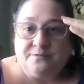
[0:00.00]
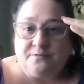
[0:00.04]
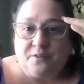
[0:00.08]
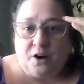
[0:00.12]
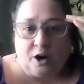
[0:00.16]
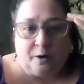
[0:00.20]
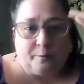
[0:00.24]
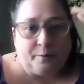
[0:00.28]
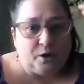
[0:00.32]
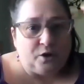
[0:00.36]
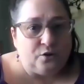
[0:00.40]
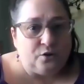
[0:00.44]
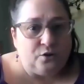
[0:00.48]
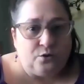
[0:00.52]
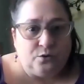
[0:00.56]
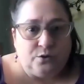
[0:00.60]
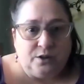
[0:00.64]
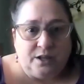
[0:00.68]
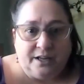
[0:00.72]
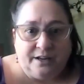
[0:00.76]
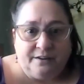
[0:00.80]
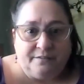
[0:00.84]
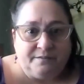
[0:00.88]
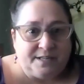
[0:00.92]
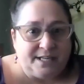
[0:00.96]
farmer who
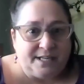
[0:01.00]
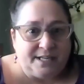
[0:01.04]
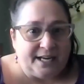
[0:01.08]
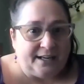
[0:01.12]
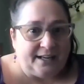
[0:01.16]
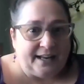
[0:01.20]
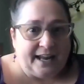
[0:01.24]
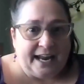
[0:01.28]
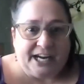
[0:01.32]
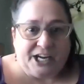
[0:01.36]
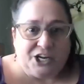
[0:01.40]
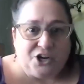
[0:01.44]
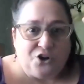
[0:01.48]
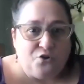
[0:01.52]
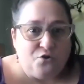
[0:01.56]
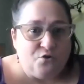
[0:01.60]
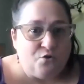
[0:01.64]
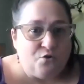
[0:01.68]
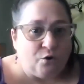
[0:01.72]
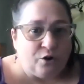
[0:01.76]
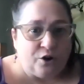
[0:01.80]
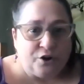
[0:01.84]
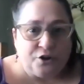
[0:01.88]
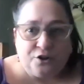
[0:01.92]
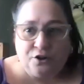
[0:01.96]
lived in like
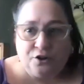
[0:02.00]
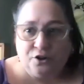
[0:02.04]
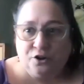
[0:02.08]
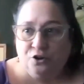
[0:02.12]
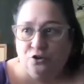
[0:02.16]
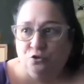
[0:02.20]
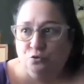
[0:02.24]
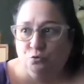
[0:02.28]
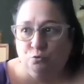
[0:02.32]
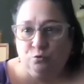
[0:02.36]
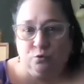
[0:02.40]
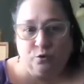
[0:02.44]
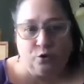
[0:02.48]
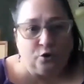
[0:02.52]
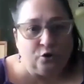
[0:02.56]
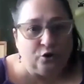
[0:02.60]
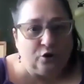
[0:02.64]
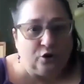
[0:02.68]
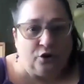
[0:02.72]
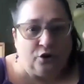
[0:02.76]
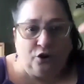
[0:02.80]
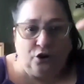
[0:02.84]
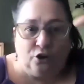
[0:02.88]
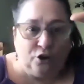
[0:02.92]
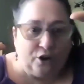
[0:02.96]
northern
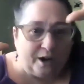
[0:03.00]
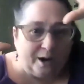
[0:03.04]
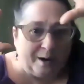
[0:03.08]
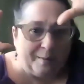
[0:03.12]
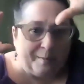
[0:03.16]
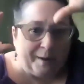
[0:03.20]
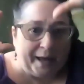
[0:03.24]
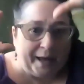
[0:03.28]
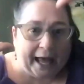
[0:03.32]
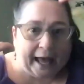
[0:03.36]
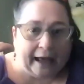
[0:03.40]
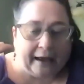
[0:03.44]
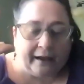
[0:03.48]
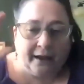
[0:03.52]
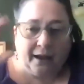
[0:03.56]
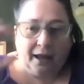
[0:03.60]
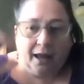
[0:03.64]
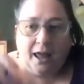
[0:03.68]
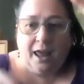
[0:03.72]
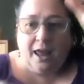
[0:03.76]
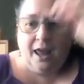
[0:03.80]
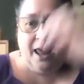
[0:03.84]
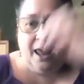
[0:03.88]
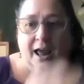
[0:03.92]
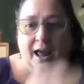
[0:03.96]
rural Quebec.
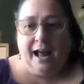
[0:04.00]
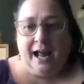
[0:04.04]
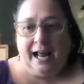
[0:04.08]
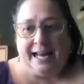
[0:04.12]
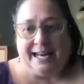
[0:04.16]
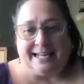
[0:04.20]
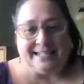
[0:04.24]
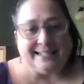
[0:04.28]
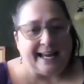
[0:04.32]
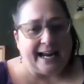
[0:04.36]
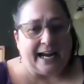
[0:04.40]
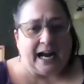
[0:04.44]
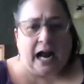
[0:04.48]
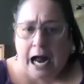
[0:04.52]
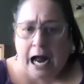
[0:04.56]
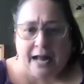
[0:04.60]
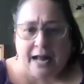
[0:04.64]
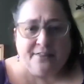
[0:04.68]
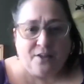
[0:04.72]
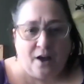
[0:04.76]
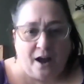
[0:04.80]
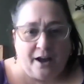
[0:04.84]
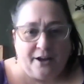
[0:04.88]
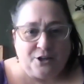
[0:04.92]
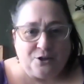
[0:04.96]
He's like, I
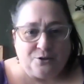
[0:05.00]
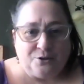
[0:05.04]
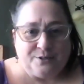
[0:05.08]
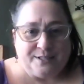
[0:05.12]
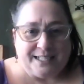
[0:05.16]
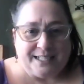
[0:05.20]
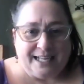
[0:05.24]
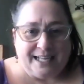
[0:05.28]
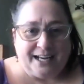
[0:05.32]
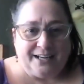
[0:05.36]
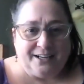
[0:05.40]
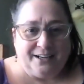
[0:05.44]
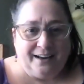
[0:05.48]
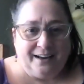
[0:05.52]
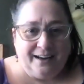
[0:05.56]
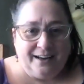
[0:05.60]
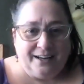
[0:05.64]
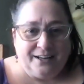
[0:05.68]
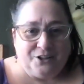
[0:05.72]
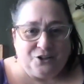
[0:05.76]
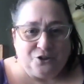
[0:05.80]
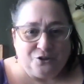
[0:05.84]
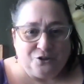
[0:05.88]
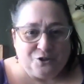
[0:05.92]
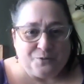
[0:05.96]
thought you said
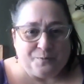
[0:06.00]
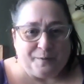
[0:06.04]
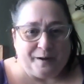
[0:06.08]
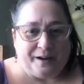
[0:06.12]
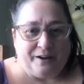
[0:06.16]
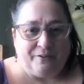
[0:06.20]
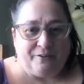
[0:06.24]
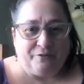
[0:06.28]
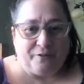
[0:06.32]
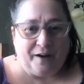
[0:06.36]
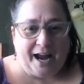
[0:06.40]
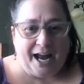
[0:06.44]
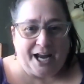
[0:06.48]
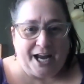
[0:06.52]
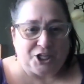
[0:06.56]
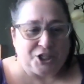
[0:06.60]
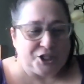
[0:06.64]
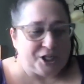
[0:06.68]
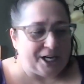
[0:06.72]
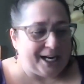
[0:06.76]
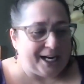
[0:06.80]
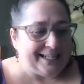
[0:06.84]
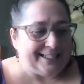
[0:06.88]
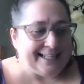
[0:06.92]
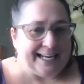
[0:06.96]
you speak French.
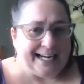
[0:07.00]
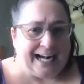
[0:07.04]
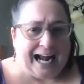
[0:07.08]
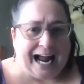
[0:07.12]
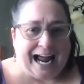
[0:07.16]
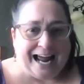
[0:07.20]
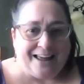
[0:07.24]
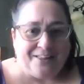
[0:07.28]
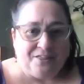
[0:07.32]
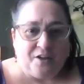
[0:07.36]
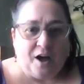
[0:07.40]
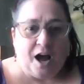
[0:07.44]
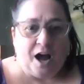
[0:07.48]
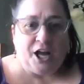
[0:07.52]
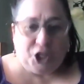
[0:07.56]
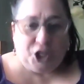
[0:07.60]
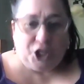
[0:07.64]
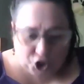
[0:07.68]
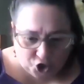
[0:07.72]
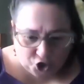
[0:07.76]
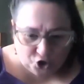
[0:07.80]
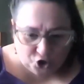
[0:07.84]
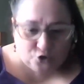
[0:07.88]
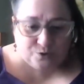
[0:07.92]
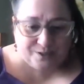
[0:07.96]
I said, I thought
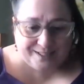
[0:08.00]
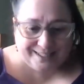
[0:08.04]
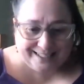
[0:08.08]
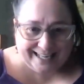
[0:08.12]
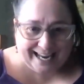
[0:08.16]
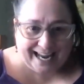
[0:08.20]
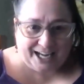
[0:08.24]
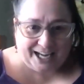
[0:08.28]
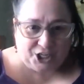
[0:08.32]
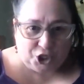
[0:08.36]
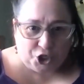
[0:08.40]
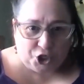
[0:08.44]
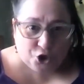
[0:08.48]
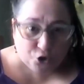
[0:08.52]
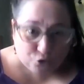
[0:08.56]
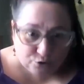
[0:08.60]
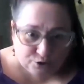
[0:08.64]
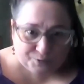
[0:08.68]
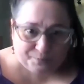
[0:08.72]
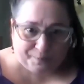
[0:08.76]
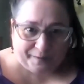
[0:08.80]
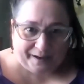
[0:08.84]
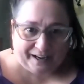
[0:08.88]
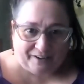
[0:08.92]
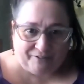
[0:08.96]
you said you
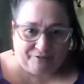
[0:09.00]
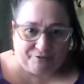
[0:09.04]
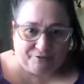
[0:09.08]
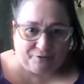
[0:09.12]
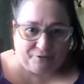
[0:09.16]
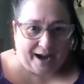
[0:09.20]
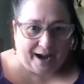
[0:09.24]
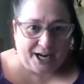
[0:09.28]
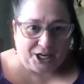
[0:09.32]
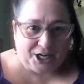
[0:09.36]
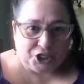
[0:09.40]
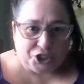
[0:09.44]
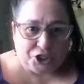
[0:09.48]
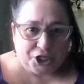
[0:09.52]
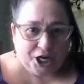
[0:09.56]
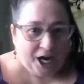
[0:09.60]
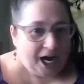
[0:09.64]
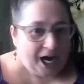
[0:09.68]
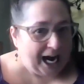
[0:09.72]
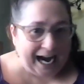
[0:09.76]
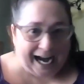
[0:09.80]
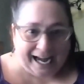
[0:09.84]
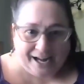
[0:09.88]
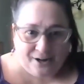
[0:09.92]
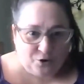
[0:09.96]
speak French.
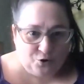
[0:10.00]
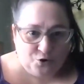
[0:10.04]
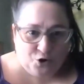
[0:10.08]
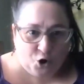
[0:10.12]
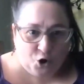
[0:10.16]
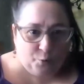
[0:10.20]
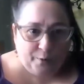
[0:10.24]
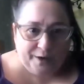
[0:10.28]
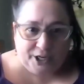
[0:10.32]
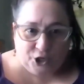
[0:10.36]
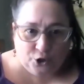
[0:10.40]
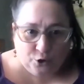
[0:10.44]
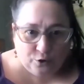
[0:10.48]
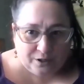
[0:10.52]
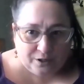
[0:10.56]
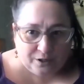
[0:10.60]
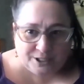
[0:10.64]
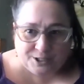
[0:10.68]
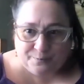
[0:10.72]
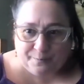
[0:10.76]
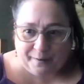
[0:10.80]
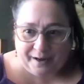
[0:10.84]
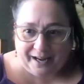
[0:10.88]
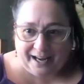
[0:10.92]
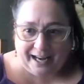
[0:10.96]
I don't know what you're
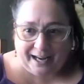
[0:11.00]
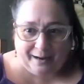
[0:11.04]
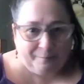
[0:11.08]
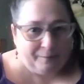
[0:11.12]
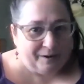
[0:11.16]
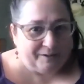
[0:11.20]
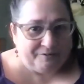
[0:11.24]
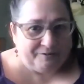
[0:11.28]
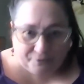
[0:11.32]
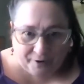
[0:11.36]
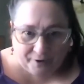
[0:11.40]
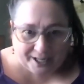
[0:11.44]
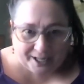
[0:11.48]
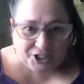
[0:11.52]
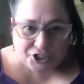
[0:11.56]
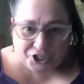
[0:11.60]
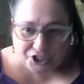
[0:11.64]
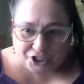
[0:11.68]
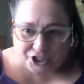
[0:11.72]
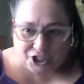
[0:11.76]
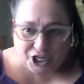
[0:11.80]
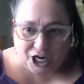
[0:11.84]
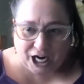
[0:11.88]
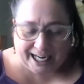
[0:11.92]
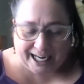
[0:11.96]
speaking, but French
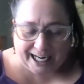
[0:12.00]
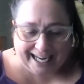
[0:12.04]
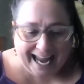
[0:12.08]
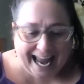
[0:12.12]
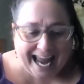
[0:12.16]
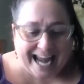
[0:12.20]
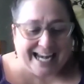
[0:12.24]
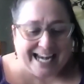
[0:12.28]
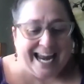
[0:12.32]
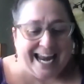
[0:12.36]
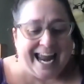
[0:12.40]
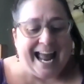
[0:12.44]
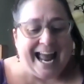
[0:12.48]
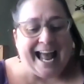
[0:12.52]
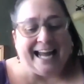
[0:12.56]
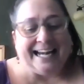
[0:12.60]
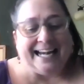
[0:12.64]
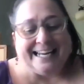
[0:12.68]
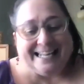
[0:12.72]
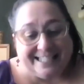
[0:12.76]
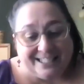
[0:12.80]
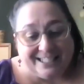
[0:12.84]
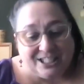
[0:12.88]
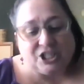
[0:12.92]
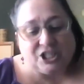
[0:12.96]
is not it. And
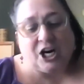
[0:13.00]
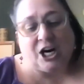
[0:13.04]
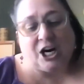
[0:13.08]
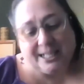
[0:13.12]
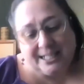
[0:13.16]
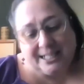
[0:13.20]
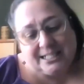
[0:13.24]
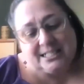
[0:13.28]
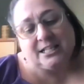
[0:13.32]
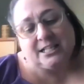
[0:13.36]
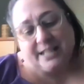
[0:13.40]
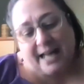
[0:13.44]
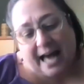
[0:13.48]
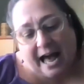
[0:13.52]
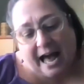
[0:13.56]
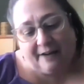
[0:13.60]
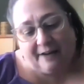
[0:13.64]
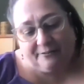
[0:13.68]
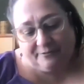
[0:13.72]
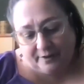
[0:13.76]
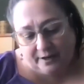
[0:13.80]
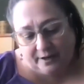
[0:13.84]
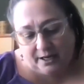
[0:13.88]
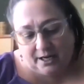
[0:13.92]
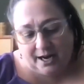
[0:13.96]
he started to
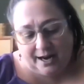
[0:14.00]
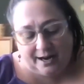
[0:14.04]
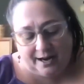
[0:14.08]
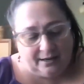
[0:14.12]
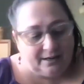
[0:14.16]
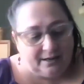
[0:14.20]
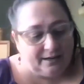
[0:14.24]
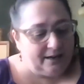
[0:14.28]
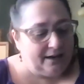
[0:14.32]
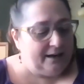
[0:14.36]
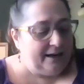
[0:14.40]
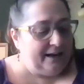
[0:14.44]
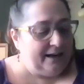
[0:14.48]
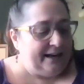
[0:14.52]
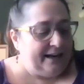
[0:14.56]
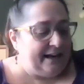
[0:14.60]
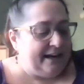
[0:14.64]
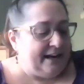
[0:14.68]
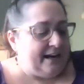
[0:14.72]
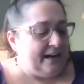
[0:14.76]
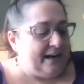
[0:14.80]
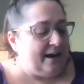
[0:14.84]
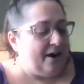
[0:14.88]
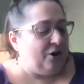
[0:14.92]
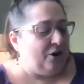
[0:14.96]
laugh and
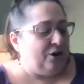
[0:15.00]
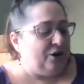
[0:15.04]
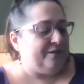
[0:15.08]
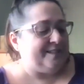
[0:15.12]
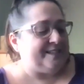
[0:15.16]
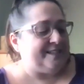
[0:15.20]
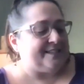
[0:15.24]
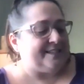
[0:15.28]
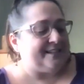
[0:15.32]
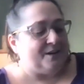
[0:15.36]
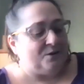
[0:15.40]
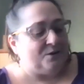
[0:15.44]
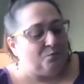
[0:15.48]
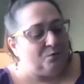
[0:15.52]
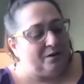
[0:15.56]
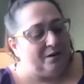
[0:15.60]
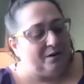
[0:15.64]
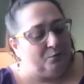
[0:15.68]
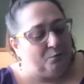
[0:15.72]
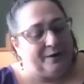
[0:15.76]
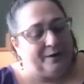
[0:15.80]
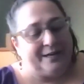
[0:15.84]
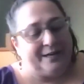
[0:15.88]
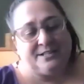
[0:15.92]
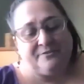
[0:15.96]
he all of a sudden
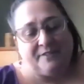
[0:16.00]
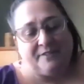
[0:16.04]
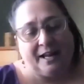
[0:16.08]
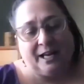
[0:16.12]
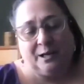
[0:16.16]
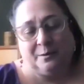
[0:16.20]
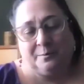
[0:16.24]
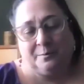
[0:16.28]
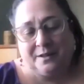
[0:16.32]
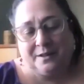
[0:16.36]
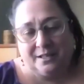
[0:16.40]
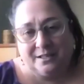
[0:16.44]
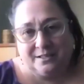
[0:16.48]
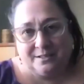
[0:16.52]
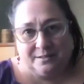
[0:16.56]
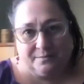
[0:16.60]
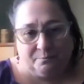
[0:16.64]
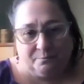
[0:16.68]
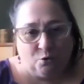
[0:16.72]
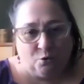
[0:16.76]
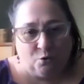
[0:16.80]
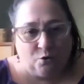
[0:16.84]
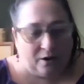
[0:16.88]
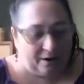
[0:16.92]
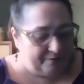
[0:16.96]
we developed this
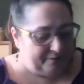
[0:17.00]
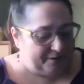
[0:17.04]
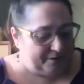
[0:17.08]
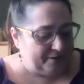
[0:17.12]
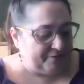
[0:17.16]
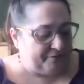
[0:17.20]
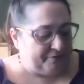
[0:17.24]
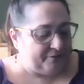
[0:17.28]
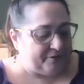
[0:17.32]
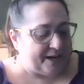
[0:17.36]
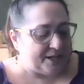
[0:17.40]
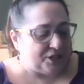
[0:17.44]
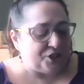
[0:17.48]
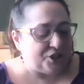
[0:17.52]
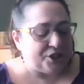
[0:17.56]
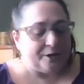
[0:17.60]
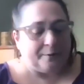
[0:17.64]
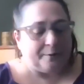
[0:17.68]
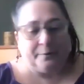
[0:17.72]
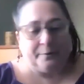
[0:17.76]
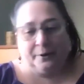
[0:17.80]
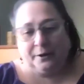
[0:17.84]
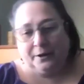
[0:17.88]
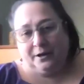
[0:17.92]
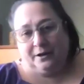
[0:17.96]
more of a friendship
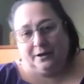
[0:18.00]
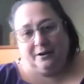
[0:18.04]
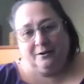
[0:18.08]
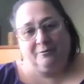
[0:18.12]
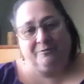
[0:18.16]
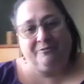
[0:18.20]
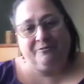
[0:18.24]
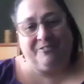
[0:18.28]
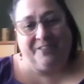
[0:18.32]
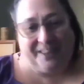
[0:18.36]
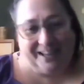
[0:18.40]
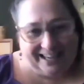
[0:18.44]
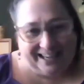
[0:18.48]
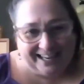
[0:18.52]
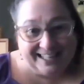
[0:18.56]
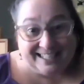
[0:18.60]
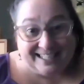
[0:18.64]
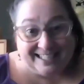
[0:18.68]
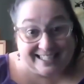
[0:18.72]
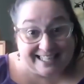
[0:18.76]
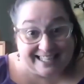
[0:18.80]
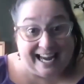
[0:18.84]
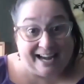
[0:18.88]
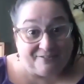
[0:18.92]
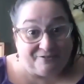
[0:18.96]

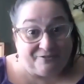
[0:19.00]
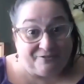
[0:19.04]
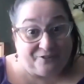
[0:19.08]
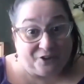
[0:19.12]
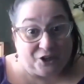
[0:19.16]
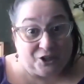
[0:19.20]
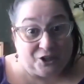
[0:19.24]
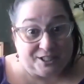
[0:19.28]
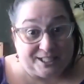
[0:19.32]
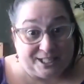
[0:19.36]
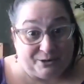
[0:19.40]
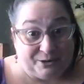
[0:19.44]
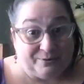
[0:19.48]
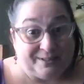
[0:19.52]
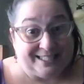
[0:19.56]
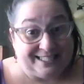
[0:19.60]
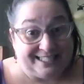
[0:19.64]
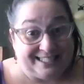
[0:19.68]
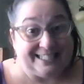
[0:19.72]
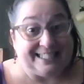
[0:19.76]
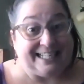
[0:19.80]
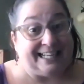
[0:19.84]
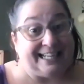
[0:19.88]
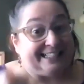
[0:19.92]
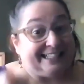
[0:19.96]
because at first it
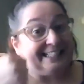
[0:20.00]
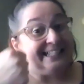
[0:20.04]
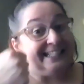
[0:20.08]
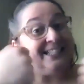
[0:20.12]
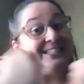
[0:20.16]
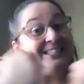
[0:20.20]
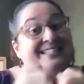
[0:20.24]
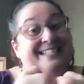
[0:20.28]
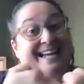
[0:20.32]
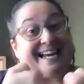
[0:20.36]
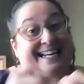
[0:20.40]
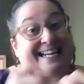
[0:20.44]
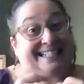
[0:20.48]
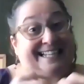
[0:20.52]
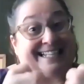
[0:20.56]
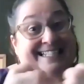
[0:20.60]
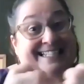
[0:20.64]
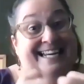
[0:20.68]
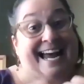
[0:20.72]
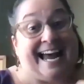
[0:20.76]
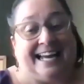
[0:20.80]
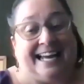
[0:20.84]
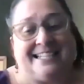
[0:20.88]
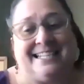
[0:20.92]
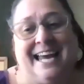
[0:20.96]
was a little
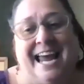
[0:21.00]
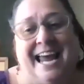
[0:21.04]
tete-a-tete.